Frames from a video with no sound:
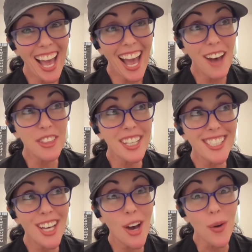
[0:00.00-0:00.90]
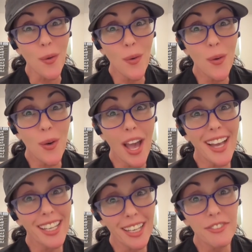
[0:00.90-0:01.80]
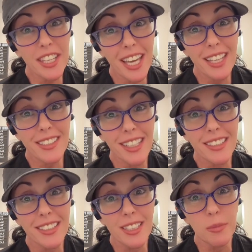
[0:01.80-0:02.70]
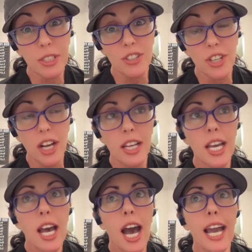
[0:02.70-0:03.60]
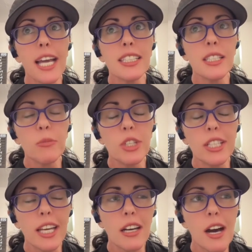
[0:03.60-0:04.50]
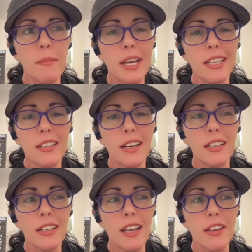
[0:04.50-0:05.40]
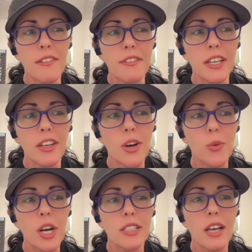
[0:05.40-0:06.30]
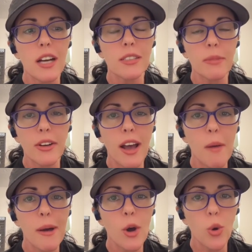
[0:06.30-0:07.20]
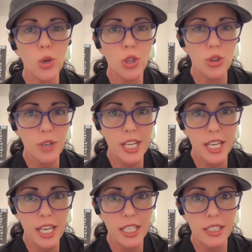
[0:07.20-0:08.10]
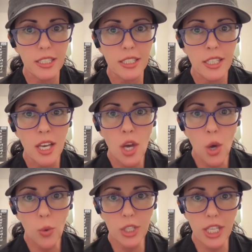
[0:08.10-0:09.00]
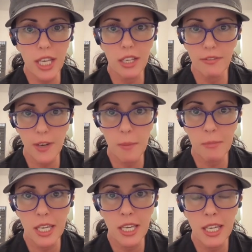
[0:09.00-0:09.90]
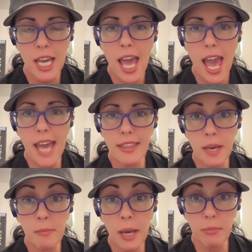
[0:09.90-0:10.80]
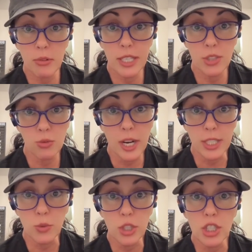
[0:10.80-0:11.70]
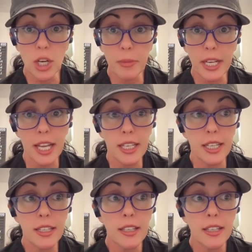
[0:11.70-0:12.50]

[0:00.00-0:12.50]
how things go and if the case gets dismissed or not. I had someone that commented on another video where I talked about how my older three kids were taken from me and that my parental rights were terminated